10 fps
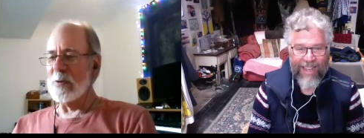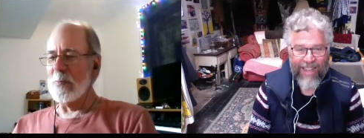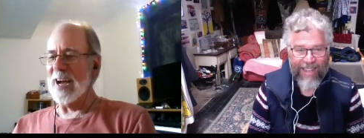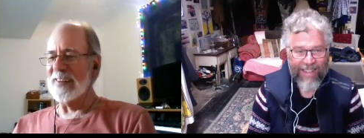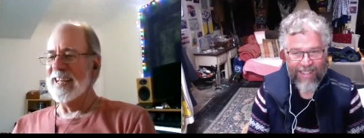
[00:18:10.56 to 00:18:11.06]

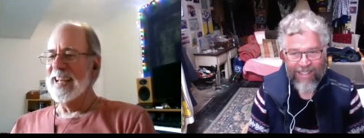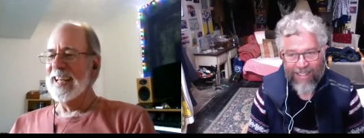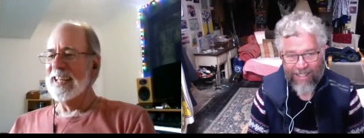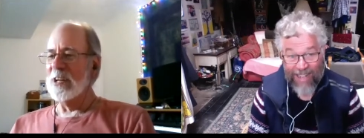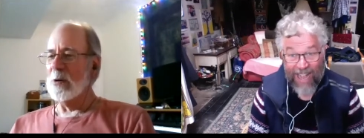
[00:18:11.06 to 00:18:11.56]
Speaker 1: about,
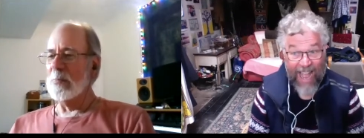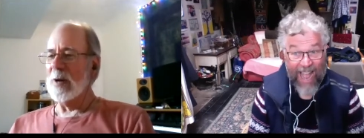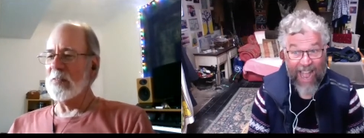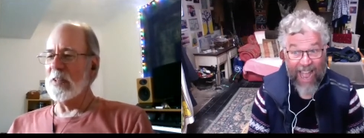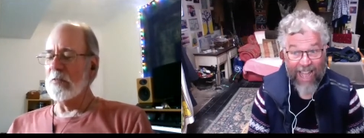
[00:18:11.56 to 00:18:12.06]
you know,
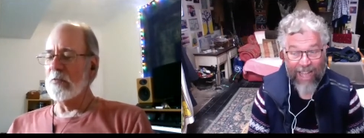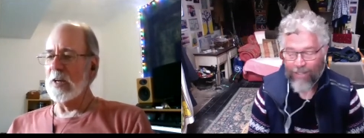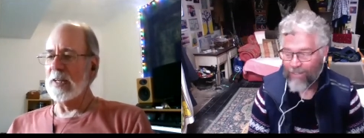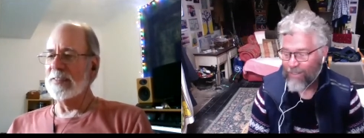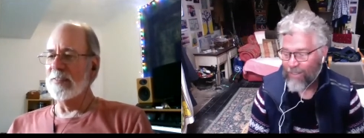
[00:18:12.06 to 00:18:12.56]
about the
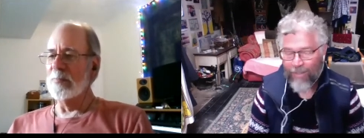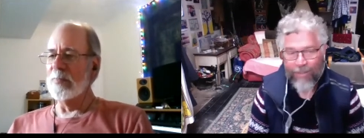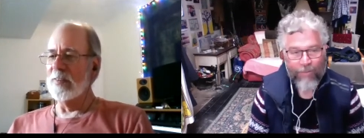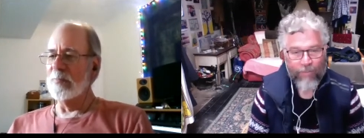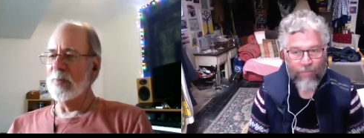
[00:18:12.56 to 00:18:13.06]
effect of,
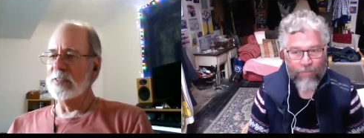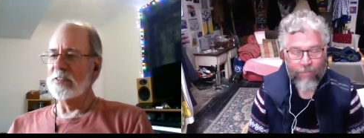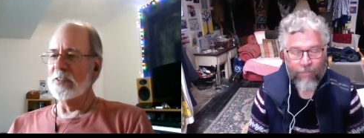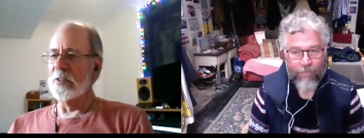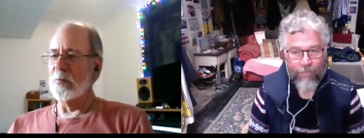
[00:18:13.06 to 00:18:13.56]
of my
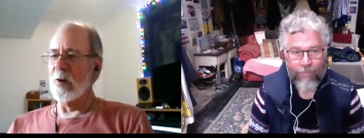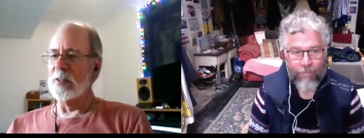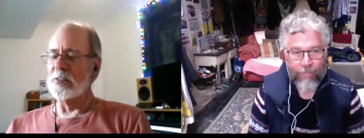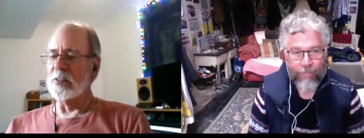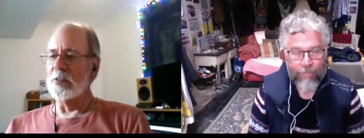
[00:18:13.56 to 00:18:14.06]
son
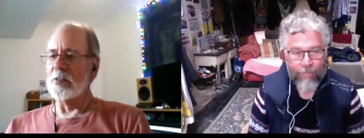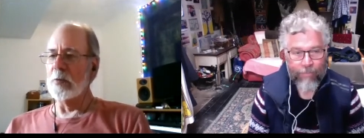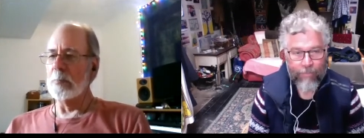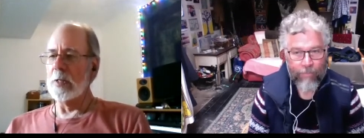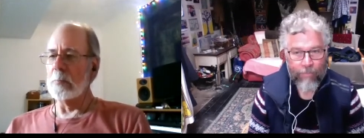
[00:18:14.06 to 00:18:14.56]
Uranus on
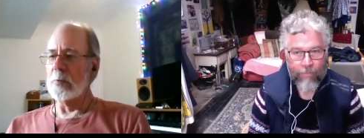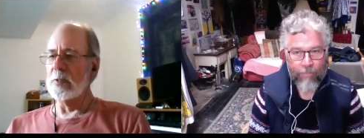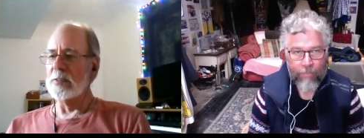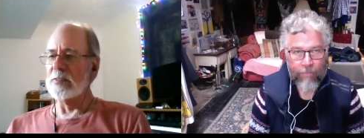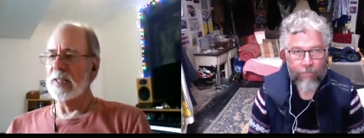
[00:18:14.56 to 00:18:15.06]
some people.
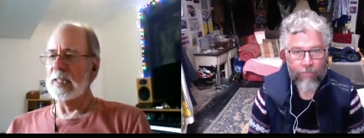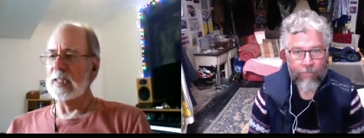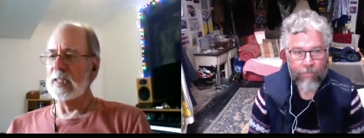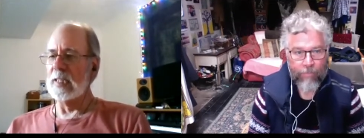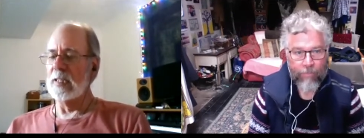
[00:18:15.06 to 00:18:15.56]
It's like,
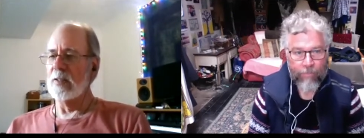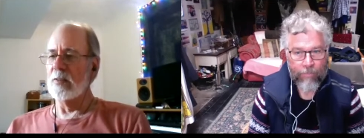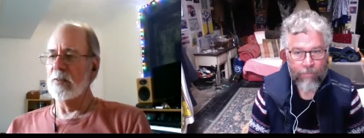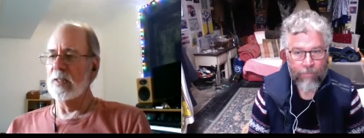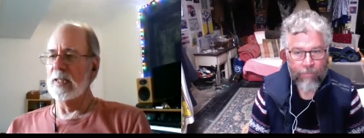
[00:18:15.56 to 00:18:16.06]
you
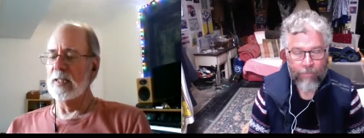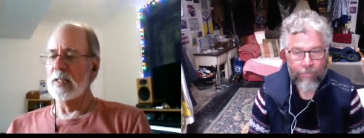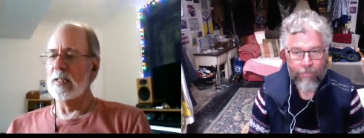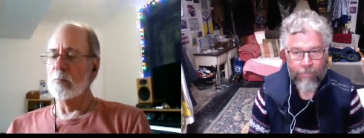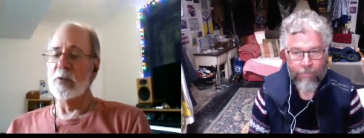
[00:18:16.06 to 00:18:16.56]
know, and,
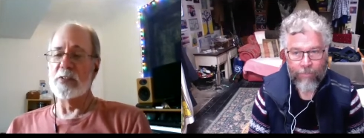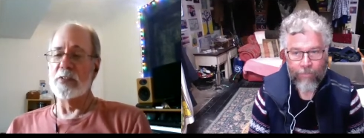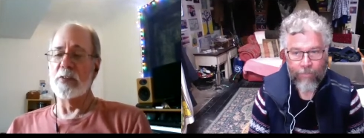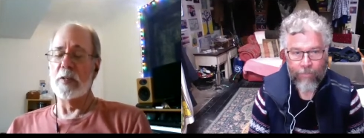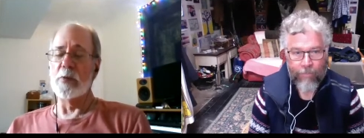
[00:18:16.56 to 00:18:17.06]
and it
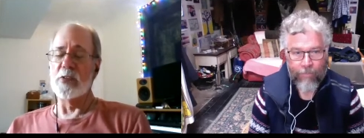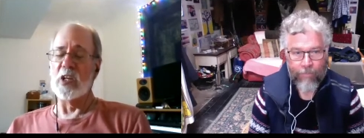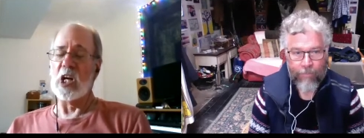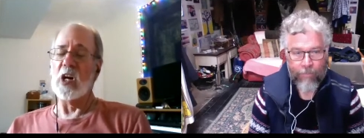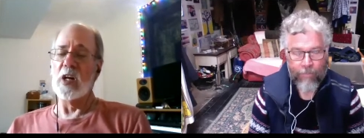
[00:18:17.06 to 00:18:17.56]
wasn't it wasn't
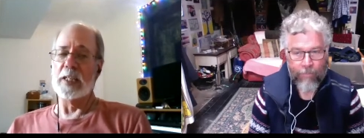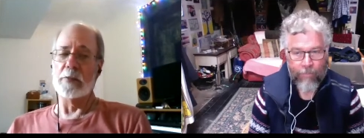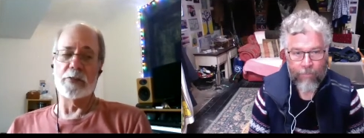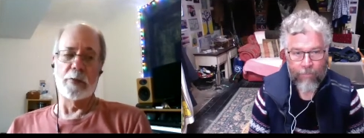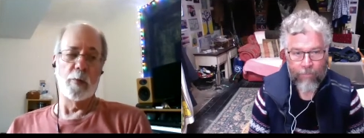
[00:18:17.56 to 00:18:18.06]
kind. It
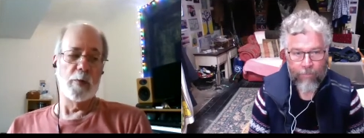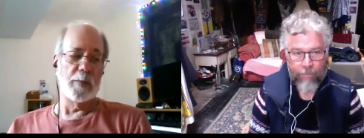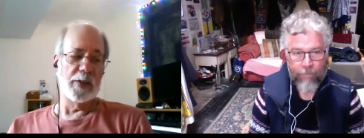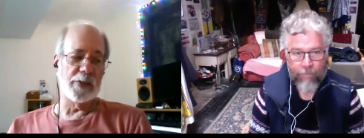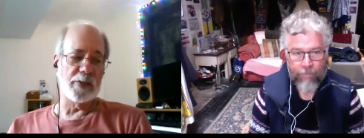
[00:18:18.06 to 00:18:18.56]
was from a
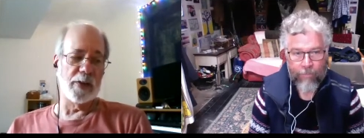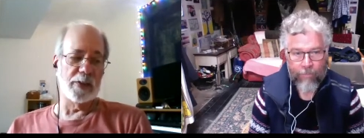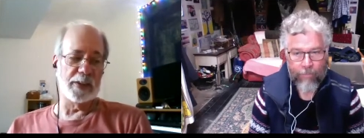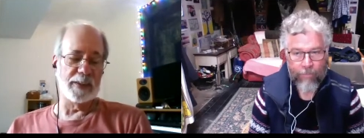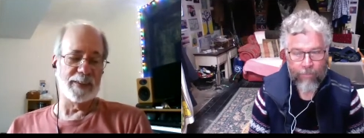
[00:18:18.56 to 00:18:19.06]
woman
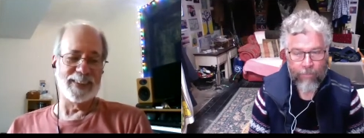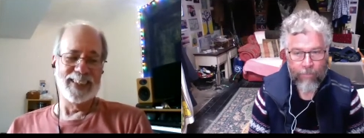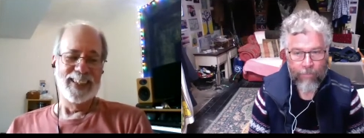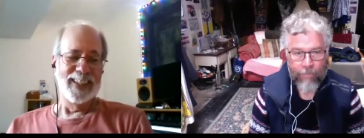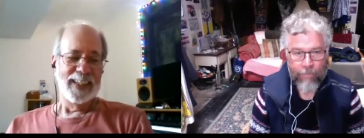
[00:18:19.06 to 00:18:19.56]
astrology. He says,
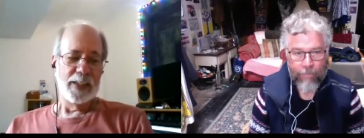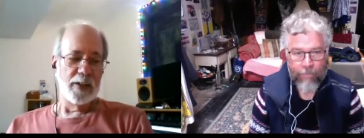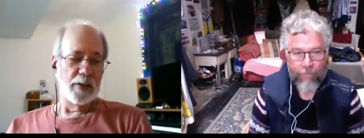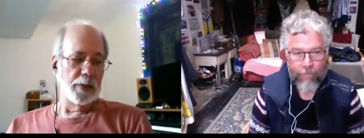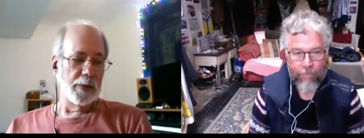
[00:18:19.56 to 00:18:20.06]
you
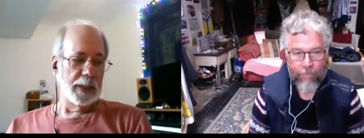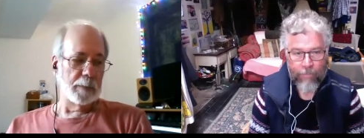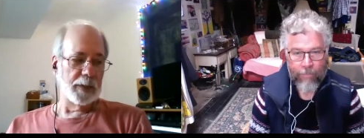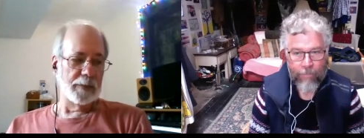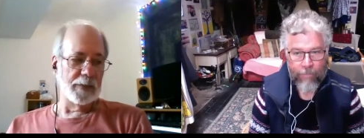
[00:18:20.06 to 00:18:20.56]
know, you end up
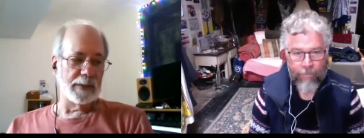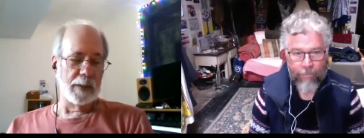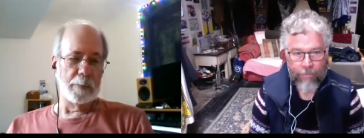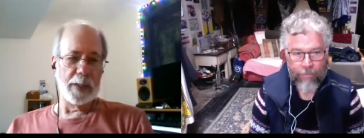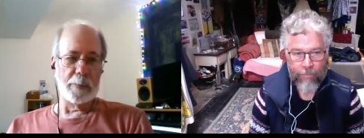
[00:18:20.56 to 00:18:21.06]
leaving
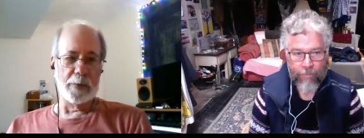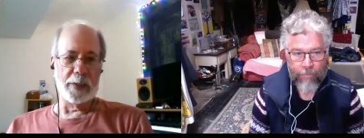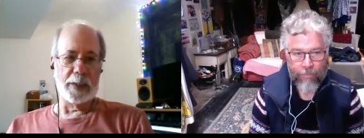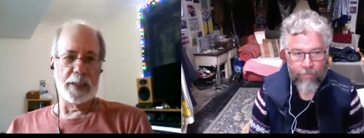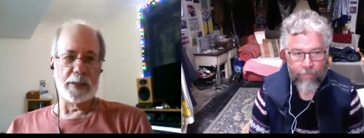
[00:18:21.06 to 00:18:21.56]
some people in
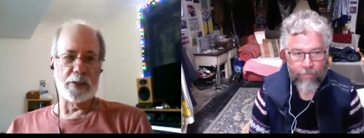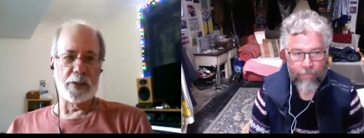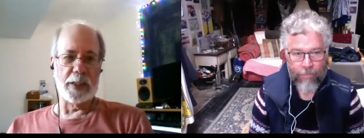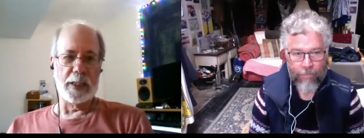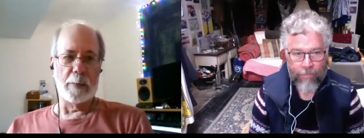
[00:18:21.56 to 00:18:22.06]
the ditch
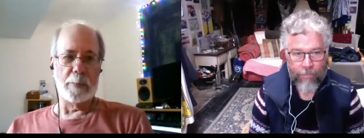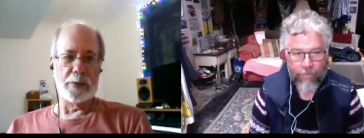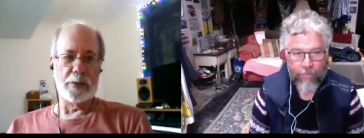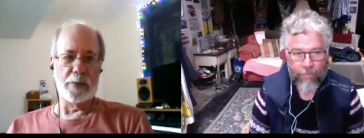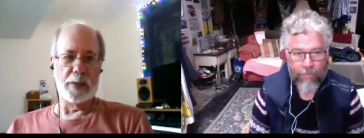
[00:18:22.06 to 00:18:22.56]
looking up
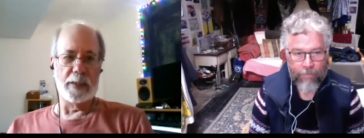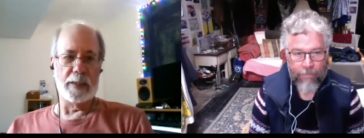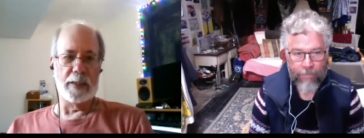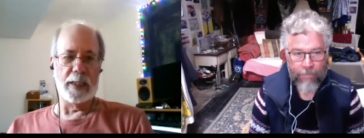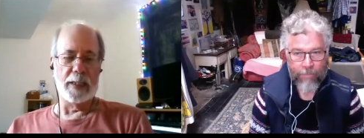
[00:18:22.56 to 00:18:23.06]
at you in
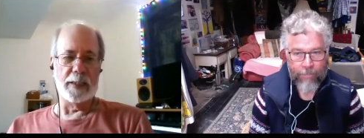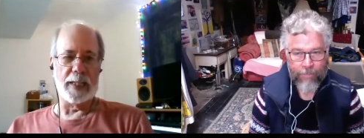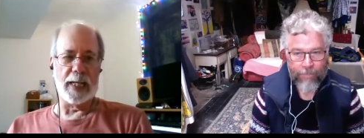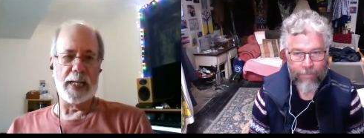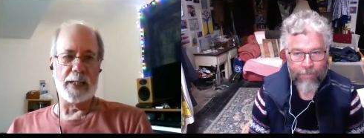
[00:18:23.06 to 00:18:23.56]
in a
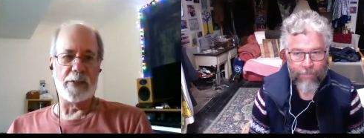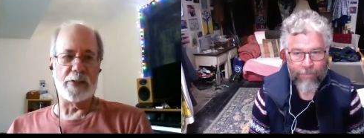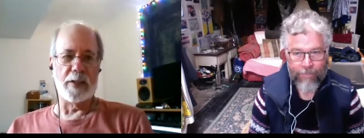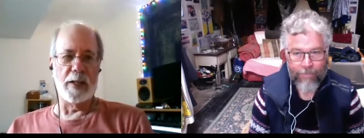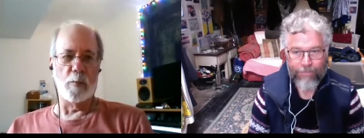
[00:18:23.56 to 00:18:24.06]

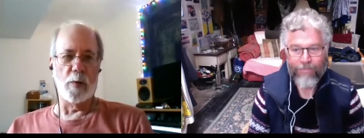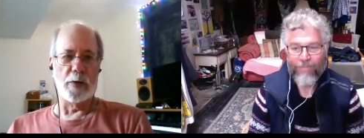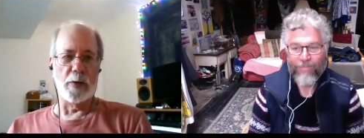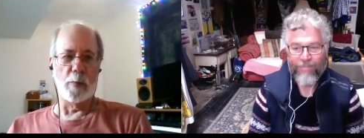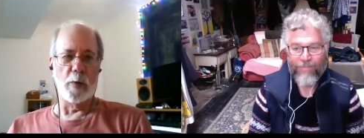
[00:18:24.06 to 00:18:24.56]
daze and
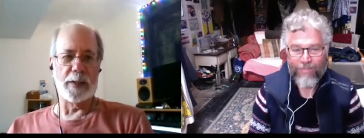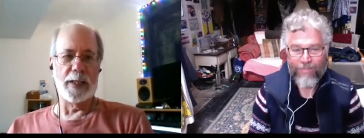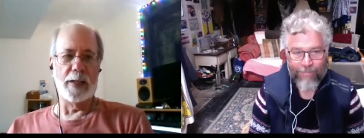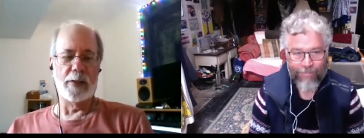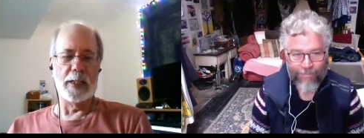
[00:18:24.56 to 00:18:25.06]
wondering what the
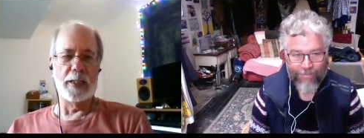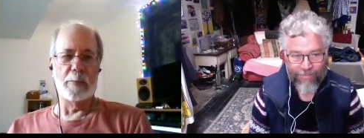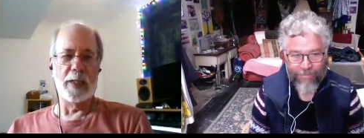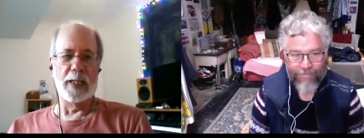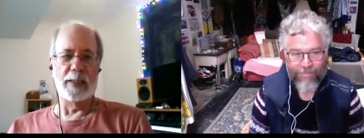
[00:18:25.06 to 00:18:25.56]
hell hit
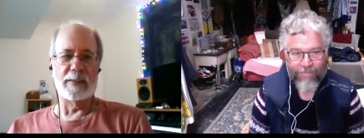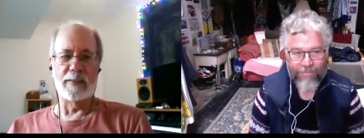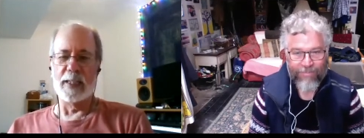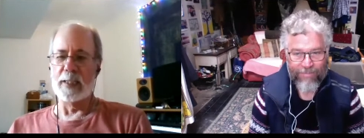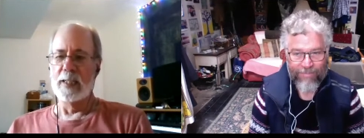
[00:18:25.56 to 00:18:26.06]
them. And it's
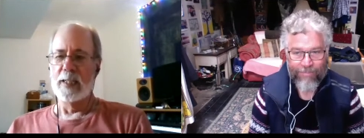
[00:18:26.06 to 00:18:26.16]
like,